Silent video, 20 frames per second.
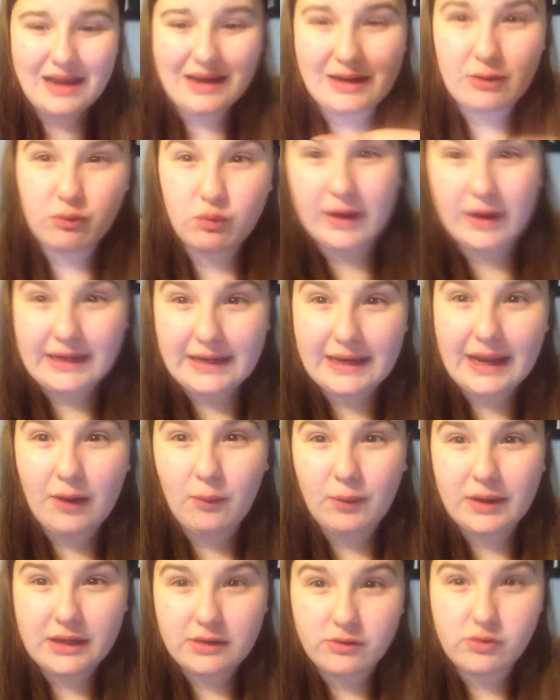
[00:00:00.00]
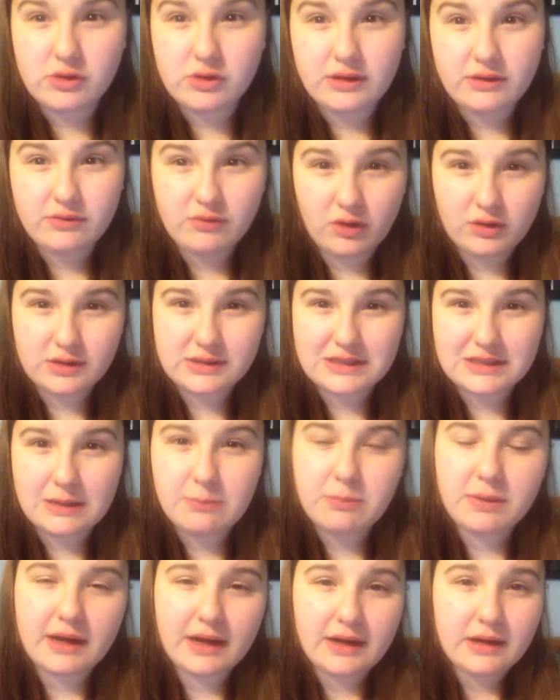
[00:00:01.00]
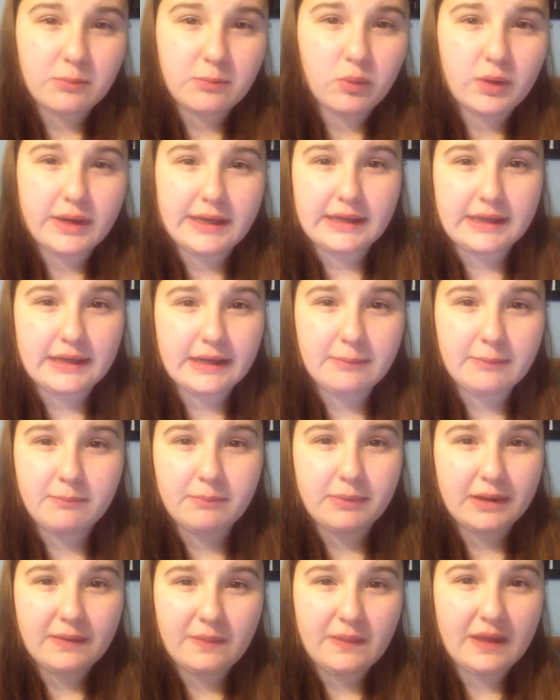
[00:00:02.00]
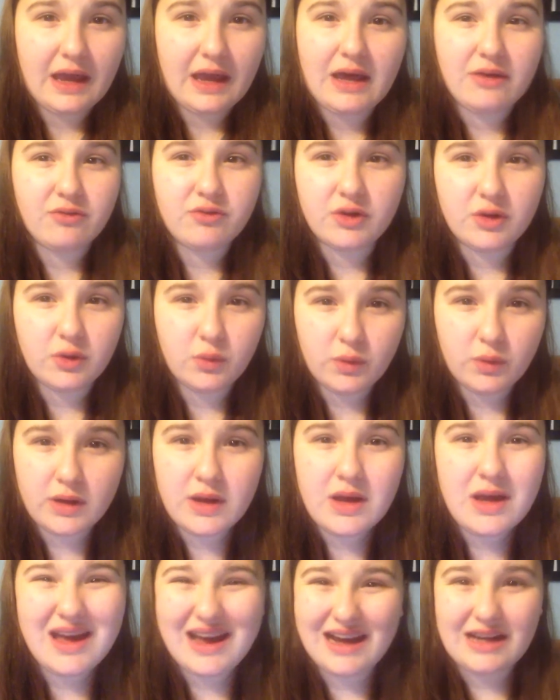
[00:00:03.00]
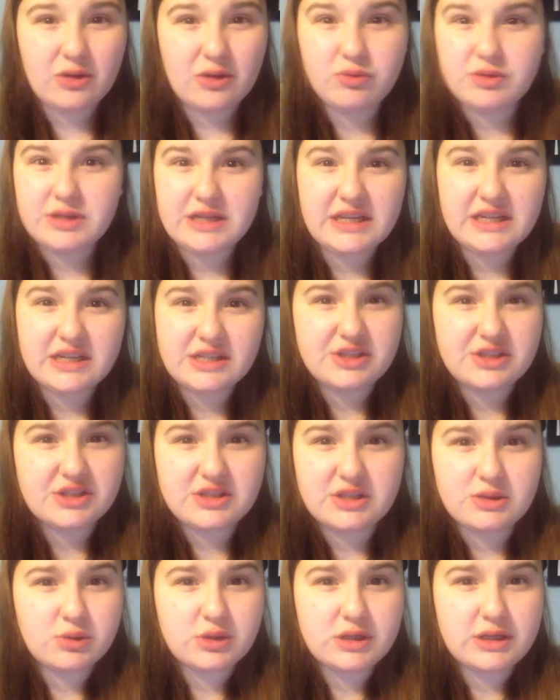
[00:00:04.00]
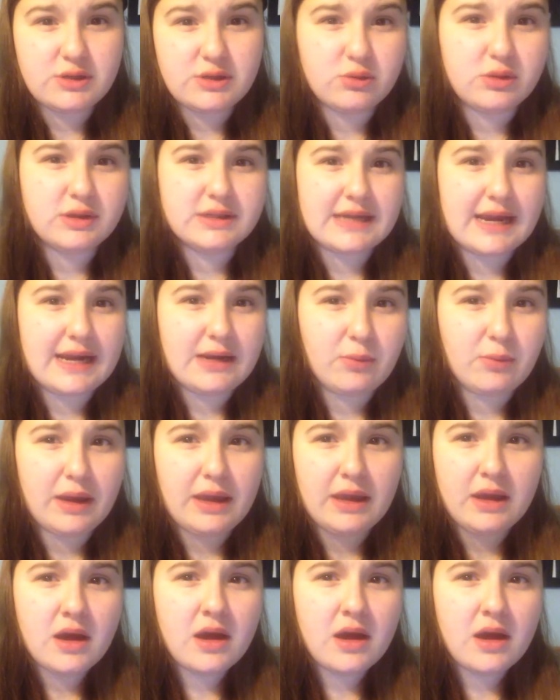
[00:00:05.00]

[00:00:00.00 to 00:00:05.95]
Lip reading: Like right now, I usually fall asleep and I end up waking up in the afternoon. I know teenagers usually do this anyway.